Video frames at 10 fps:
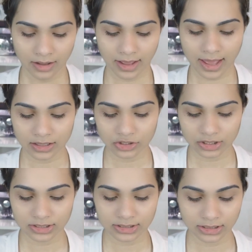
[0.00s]
And
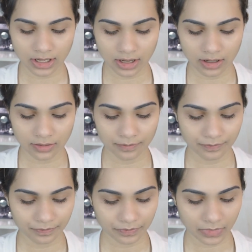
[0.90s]
just um,
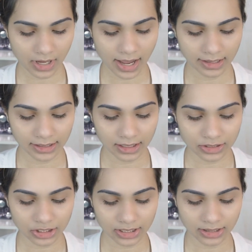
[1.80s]
highlight
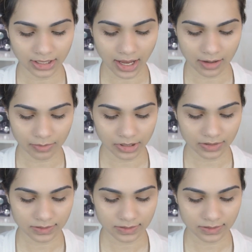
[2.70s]
underneath the eyebrows.